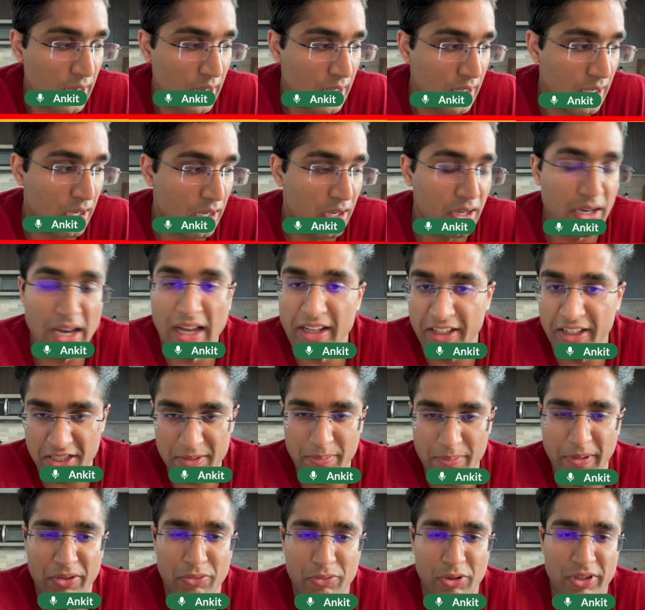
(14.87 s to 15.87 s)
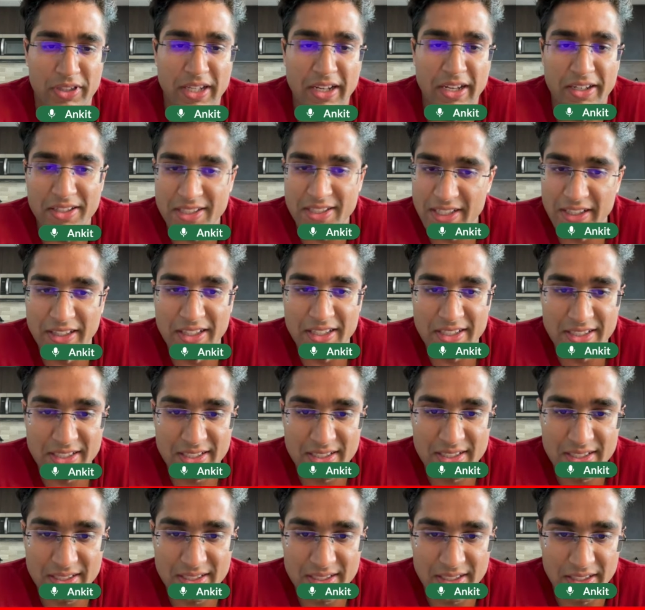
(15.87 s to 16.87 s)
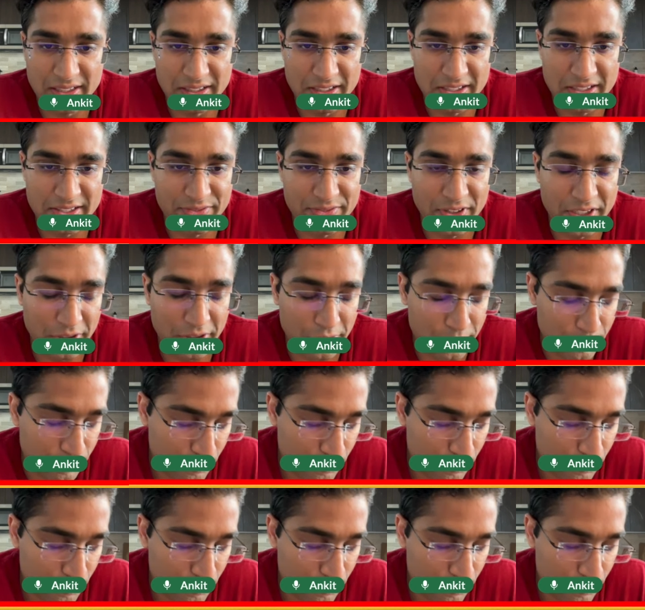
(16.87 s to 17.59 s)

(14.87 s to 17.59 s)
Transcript: I'll explain what that is in this video.